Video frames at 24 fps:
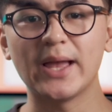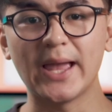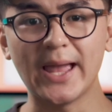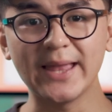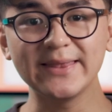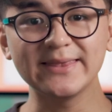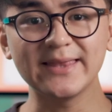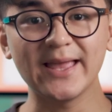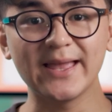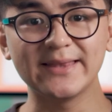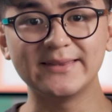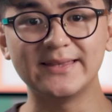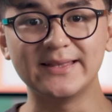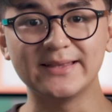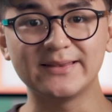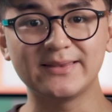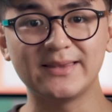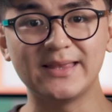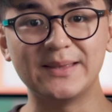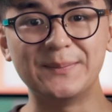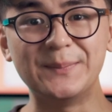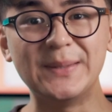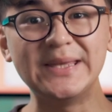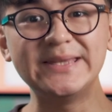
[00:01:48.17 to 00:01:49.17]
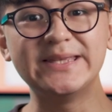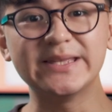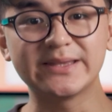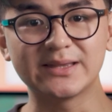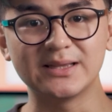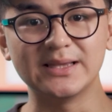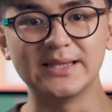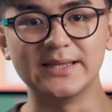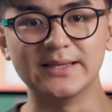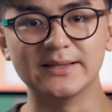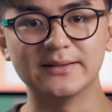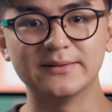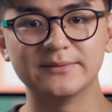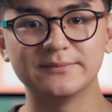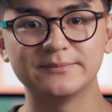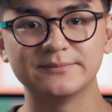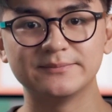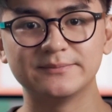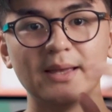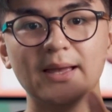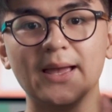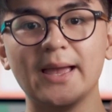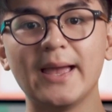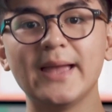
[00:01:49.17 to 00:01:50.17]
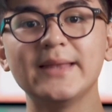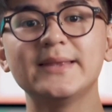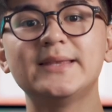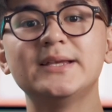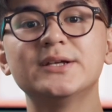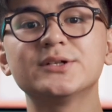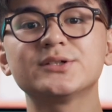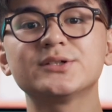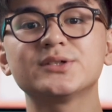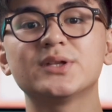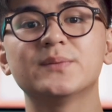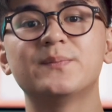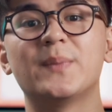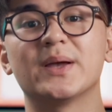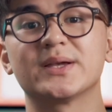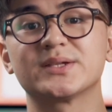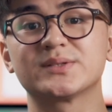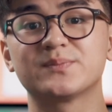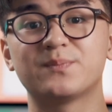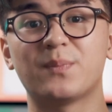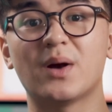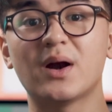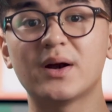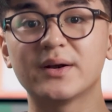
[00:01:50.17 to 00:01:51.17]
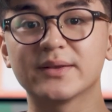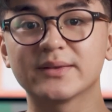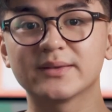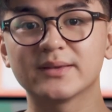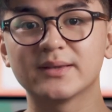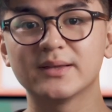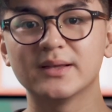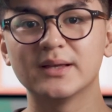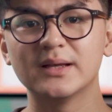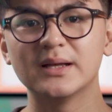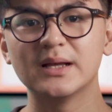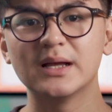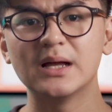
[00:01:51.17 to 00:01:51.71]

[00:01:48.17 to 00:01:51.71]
and edit immediately. And here's the best part.